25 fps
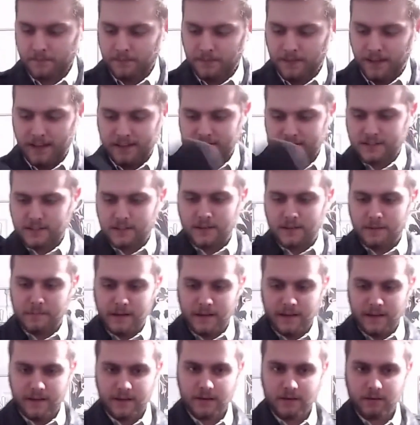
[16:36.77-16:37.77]
that's going to
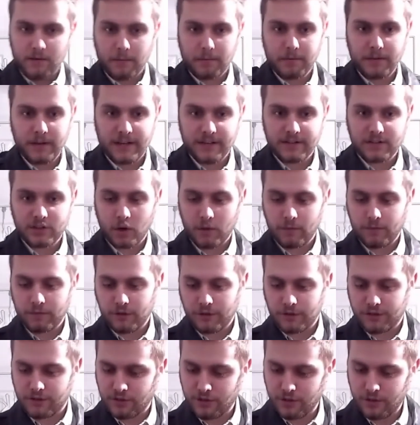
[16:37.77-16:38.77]
be replaced
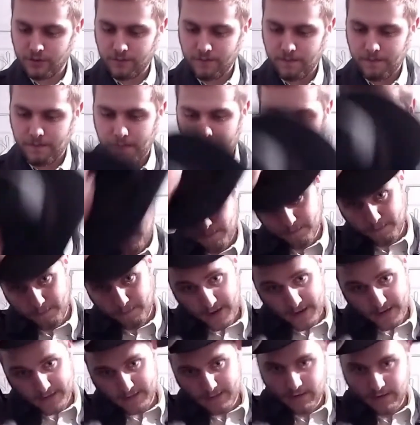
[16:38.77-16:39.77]
hopefully soon.
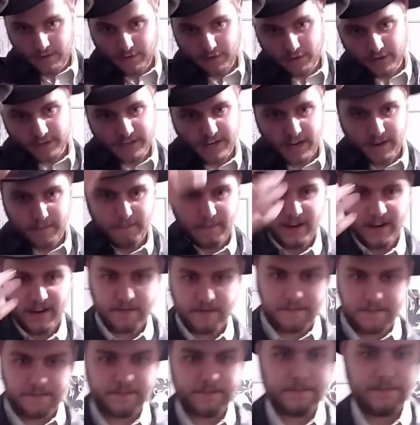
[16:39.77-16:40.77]
But for the time
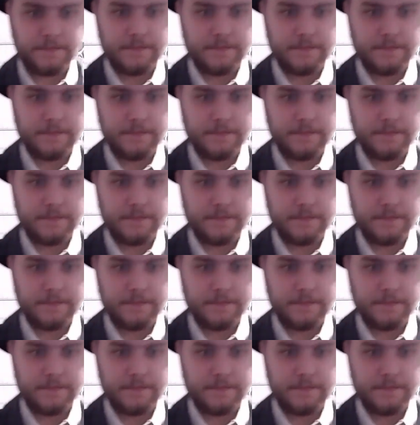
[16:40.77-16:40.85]
being,